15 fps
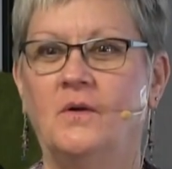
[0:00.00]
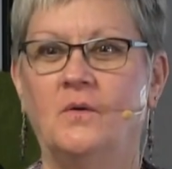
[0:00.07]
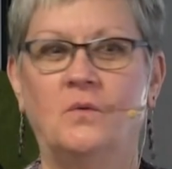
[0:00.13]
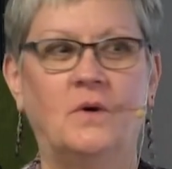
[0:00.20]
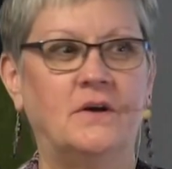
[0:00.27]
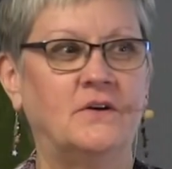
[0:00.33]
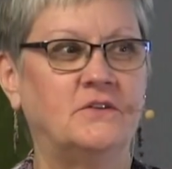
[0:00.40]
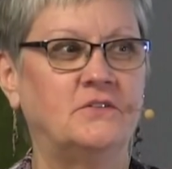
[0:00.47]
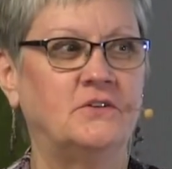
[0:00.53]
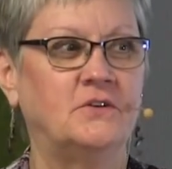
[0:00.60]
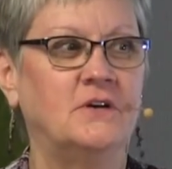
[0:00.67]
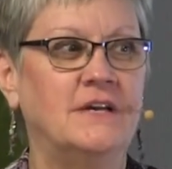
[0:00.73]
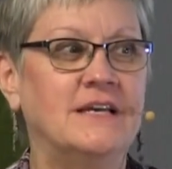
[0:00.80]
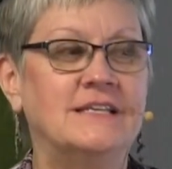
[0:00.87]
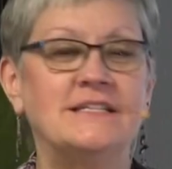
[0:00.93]
One or
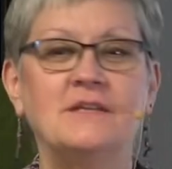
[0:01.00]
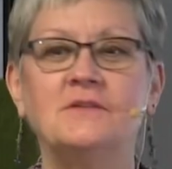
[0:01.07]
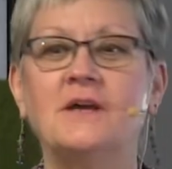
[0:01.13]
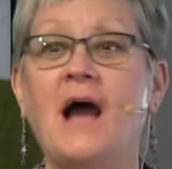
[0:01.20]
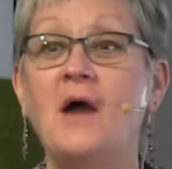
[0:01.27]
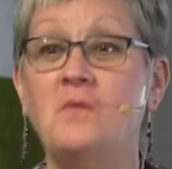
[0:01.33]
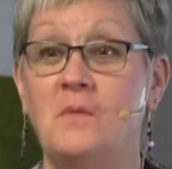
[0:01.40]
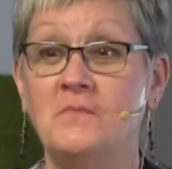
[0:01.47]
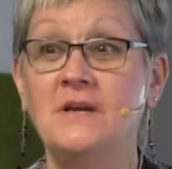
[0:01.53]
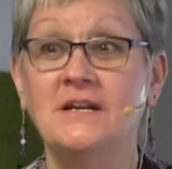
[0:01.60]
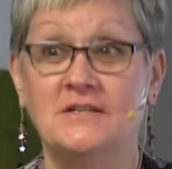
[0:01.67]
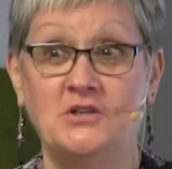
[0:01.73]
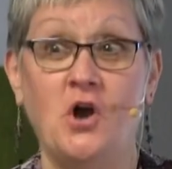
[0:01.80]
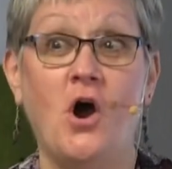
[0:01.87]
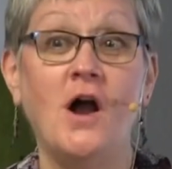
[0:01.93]
two. So I'm going
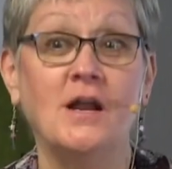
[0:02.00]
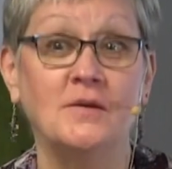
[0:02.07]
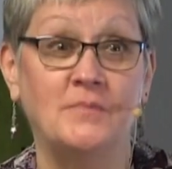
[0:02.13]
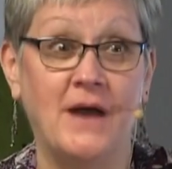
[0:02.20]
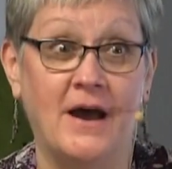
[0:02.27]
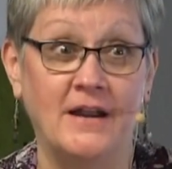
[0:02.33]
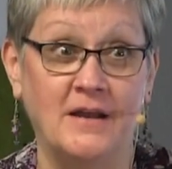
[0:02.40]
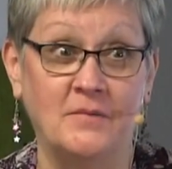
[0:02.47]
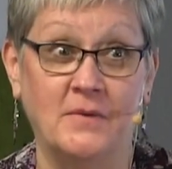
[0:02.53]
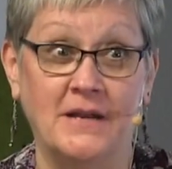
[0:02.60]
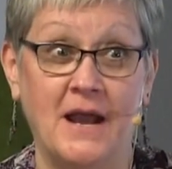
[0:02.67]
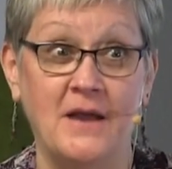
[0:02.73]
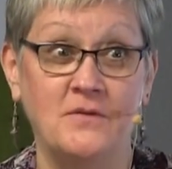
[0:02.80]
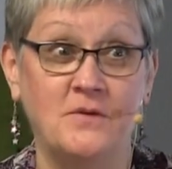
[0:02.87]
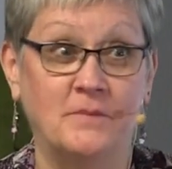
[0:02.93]
to talk about it, but
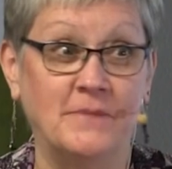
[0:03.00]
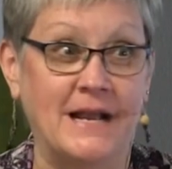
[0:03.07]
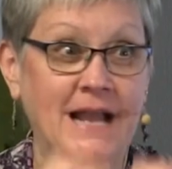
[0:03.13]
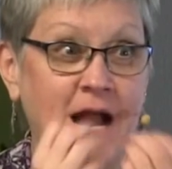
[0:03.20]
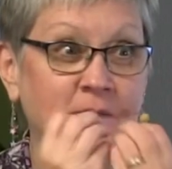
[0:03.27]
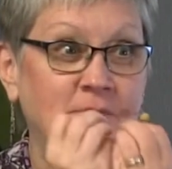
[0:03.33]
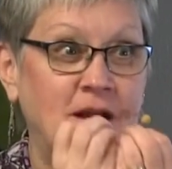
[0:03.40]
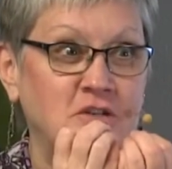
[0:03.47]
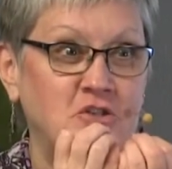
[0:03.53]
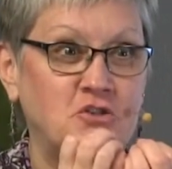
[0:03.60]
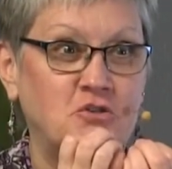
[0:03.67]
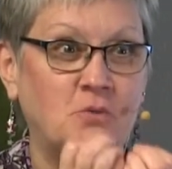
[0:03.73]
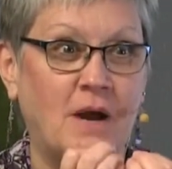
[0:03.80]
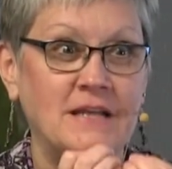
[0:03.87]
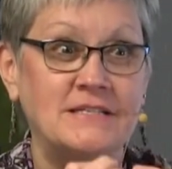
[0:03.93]
about how much
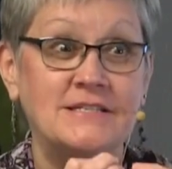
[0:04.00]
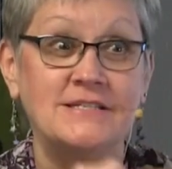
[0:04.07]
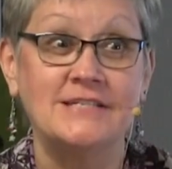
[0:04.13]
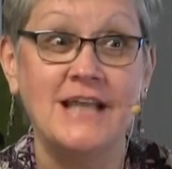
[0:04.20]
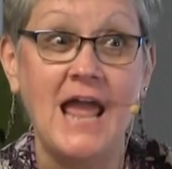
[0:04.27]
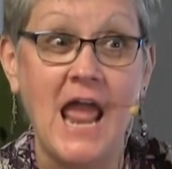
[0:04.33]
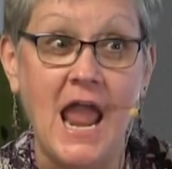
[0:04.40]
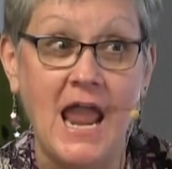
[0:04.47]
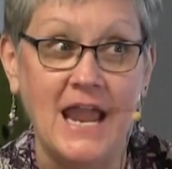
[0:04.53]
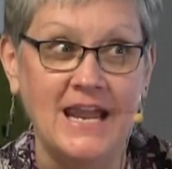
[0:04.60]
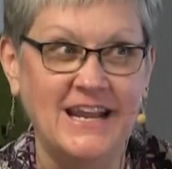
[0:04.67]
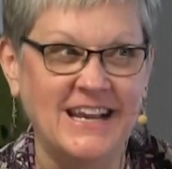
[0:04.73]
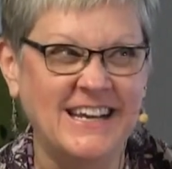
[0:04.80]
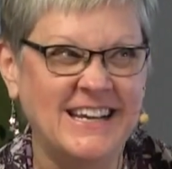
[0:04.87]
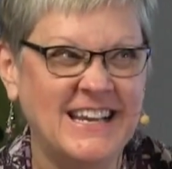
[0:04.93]
do I
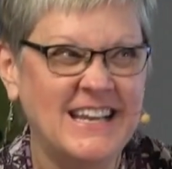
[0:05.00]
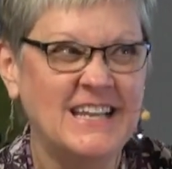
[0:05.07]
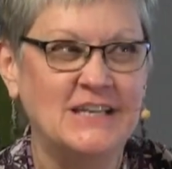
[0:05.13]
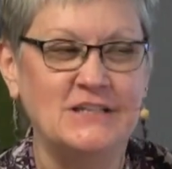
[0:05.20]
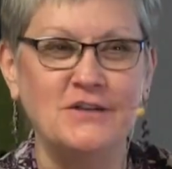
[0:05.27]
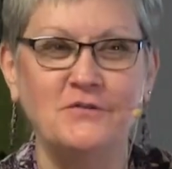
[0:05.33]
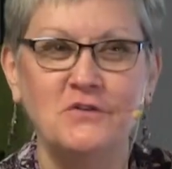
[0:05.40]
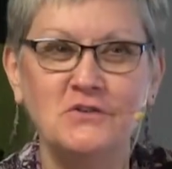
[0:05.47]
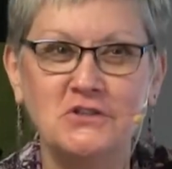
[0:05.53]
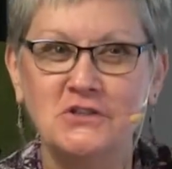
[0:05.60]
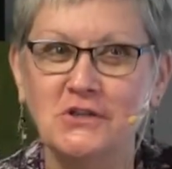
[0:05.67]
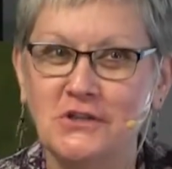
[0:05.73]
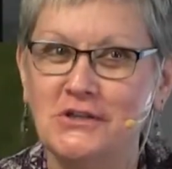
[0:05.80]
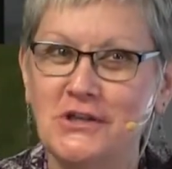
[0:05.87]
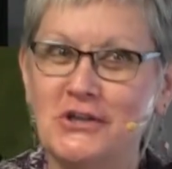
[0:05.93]
say? Because if you
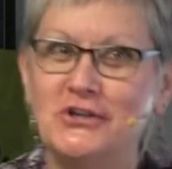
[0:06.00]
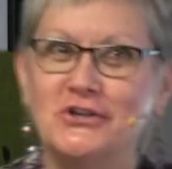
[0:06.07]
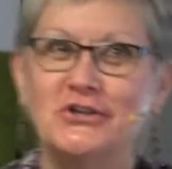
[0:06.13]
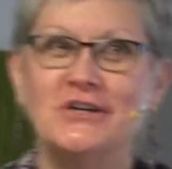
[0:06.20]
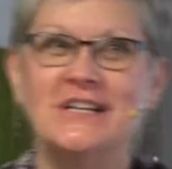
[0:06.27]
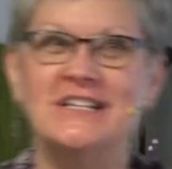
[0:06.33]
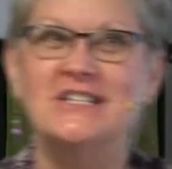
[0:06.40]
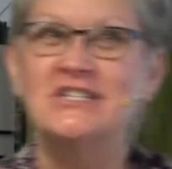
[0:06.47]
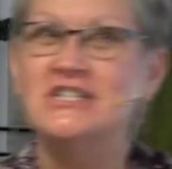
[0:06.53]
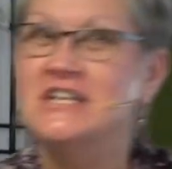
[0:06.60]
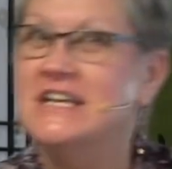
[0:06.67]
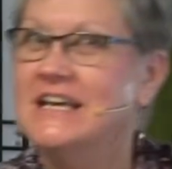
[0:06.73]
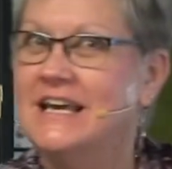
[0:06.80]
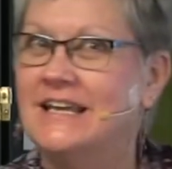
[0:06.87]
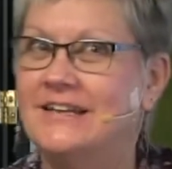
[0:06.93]
still think you're going to
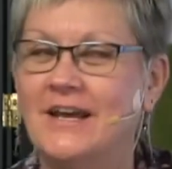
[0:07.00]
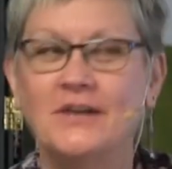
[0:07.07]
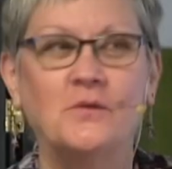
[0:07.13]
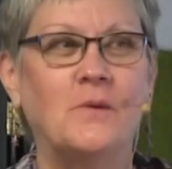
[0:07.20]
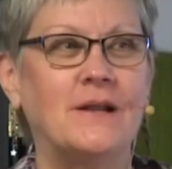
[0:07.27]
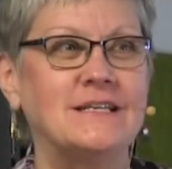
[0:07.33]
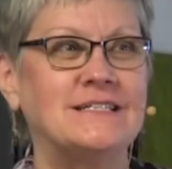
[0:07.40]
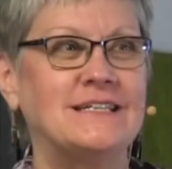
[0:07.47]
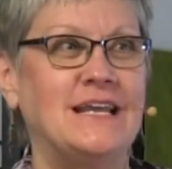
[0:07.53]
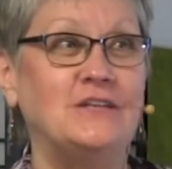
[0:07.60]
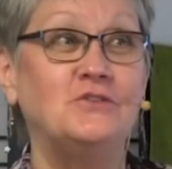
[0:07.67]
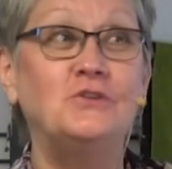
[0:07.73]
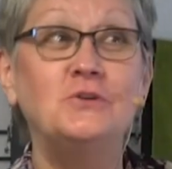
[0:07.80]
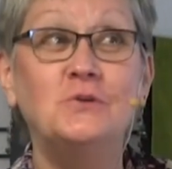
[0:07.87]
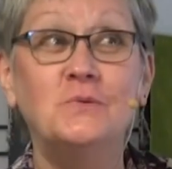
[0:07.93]
see it, I don't want to say
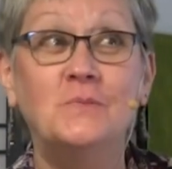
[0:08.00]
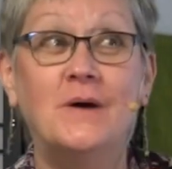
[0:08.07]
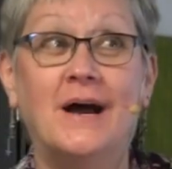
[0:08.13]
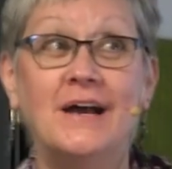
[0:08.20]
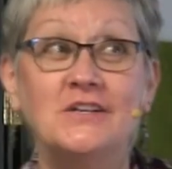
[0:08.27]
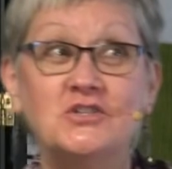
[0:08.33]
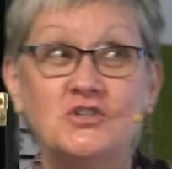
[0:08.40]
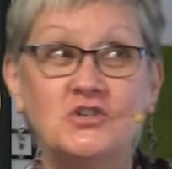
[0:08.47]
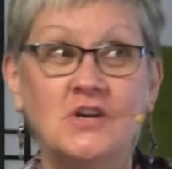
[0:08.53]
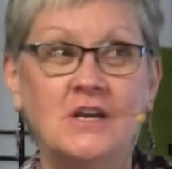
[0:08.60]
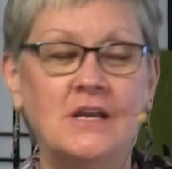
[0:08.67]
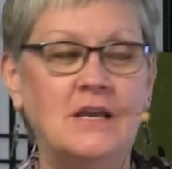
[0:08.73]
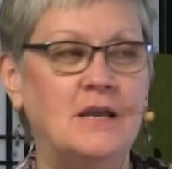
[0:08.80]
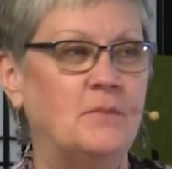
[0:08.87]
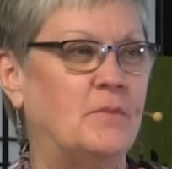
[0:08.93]
too much,
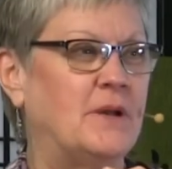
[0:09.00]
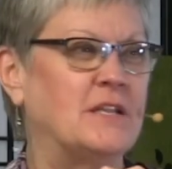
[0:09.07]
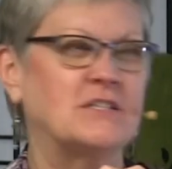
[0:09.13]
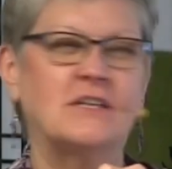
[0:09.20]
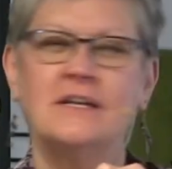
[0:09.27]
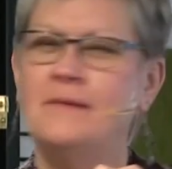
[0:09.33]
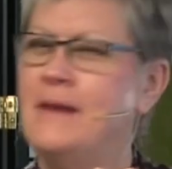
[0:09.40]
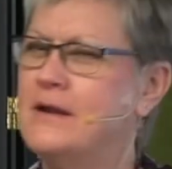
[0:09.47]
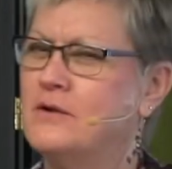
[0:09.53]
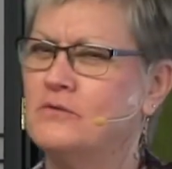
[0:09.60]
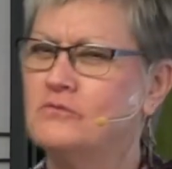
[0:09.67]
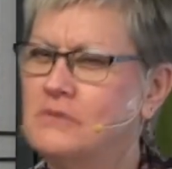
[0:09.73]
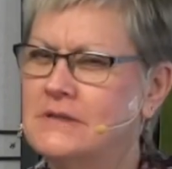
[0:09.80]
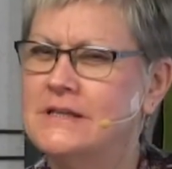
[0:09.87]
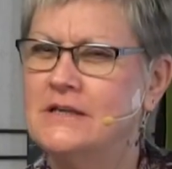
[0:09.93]
but it's going to make a
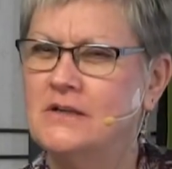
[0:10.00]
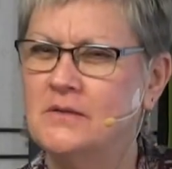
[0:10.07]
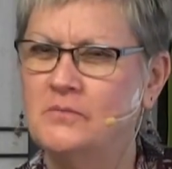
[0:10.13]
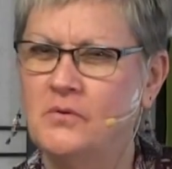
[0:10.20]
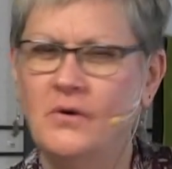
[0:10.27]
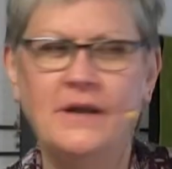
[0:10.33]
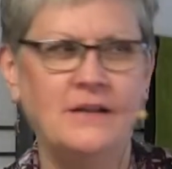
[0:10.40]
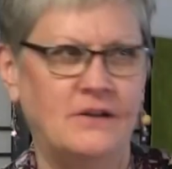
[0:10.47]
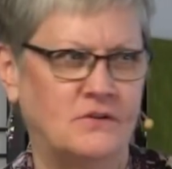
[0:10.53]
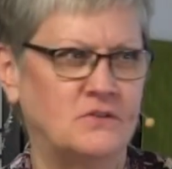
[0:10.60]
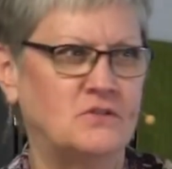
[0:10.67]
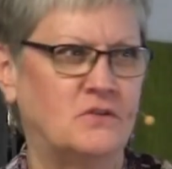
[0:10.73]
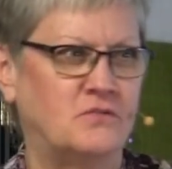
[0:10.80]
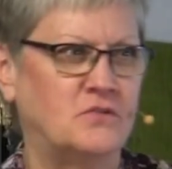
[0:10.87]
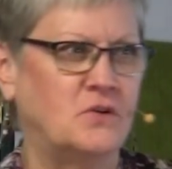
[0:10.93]
really good point here.
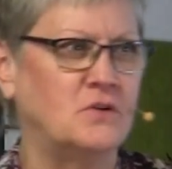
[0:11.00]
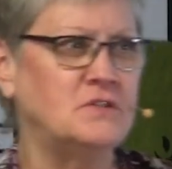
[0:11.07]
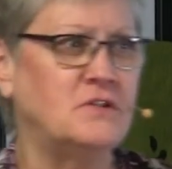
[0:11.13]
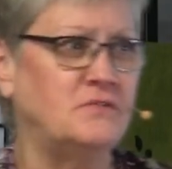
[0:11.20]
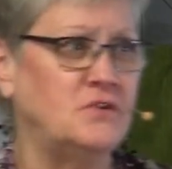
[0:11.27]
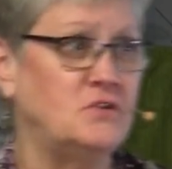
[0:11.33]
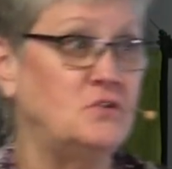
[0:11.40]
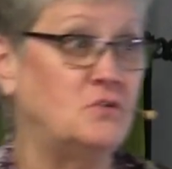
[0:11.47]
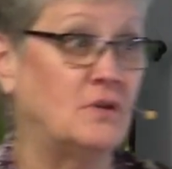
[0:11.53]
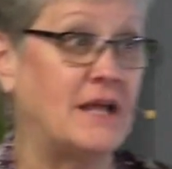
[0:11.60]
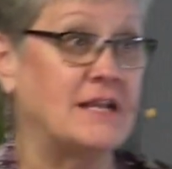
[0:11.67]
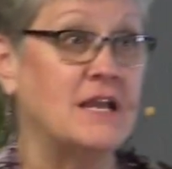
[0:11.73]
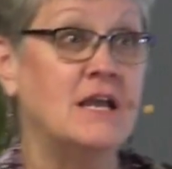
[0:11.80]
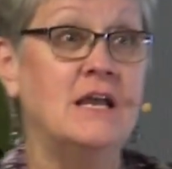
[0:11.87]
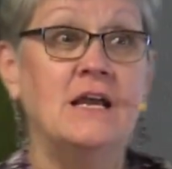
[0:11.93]
So for those of you who are
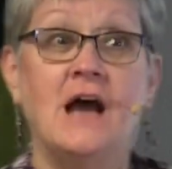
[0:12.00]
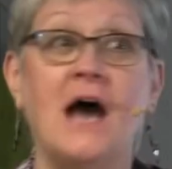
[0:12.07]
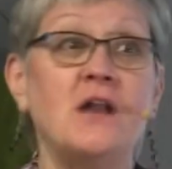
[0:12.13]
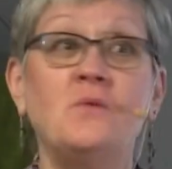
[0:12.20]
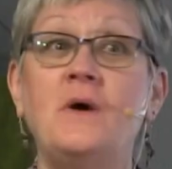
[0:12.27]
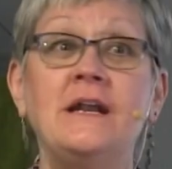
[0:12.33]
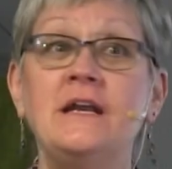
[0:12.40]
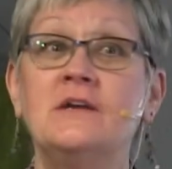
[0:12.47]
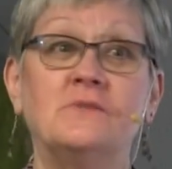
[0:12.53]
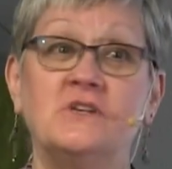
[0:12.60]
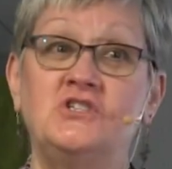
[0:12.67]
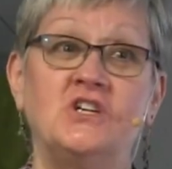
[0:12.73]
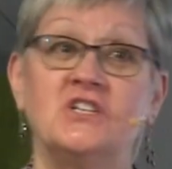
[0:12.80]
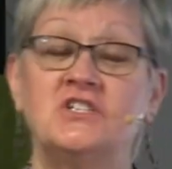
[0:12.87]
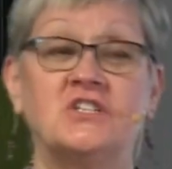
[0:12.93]
like, I don't want to hear
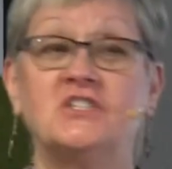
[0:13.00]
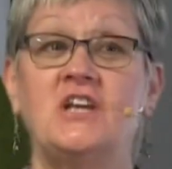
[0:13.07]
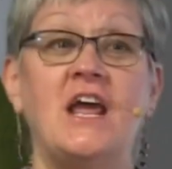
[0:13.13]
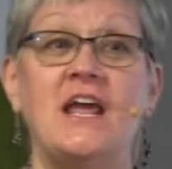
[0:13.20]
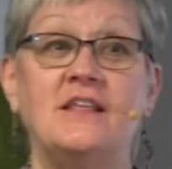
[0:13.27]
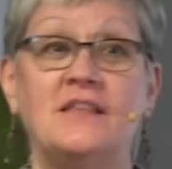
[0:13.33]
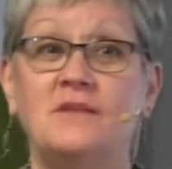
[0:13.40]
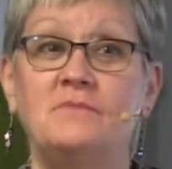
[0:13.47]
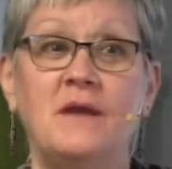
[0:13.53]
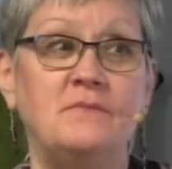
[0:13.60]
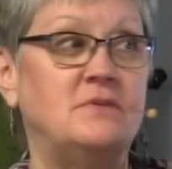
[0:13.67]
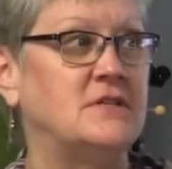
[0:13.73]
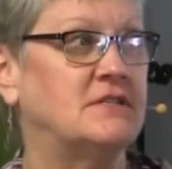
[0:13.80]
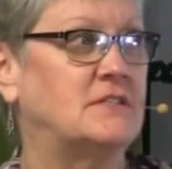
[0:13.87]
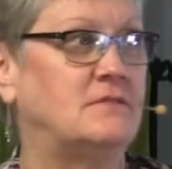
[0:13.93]
what she has to say, then
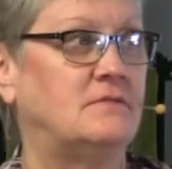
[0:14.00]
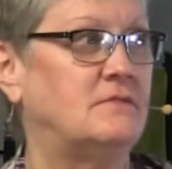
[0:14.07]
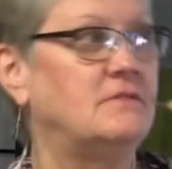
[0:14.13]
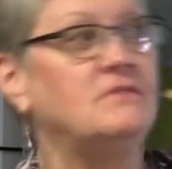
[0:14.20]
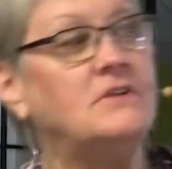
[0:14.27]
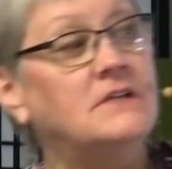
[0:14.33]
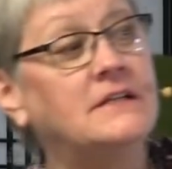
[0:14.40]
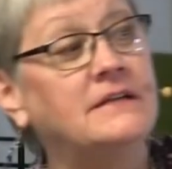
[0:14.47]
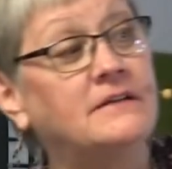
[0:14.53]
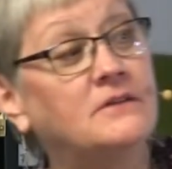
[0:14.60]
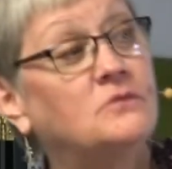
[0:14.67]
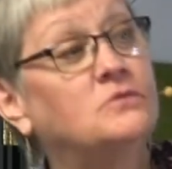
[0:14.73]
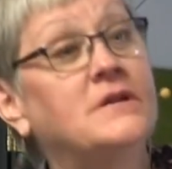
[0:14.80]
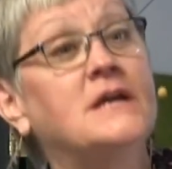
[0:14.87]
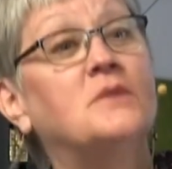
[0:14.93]
maybe you need
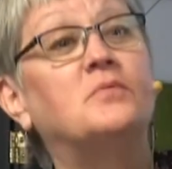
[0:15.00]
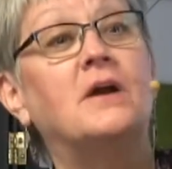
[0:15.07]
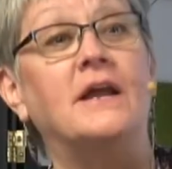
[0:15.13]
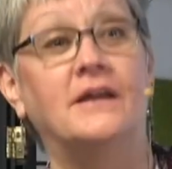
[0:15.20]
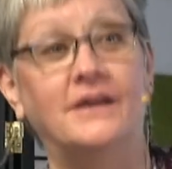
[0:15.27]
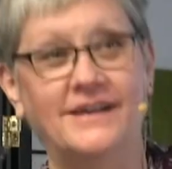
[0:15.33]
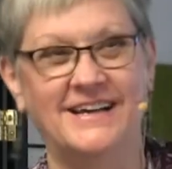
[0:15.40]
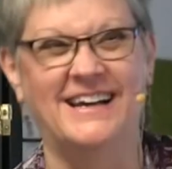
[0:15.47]
to take a break.